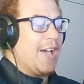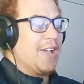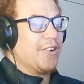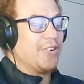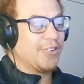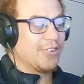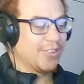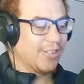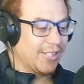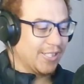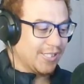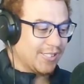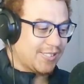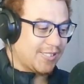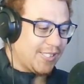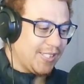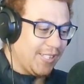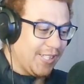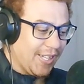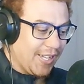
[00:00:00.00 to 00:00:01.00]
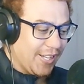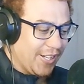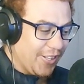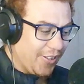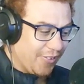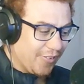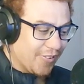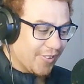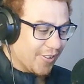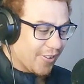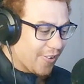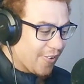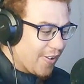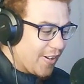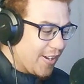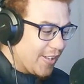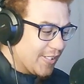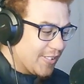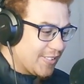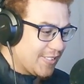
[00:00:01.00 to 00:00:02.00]
don't really see any
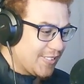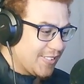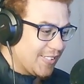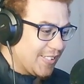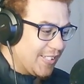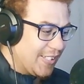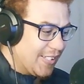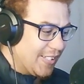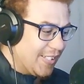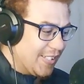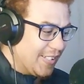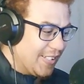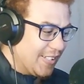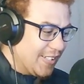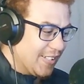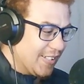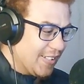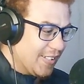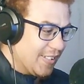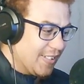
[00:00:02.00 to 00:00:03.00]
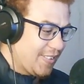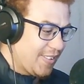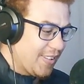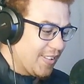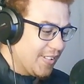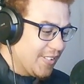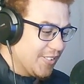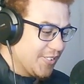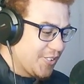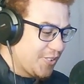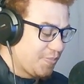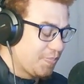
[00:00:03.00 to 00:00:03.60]
regret in this,